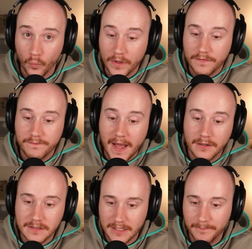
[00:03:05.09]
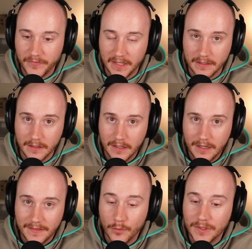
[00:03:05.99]
we found something
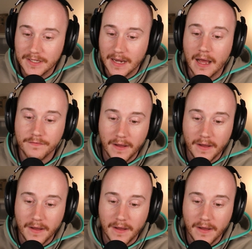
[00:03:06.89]
that we did not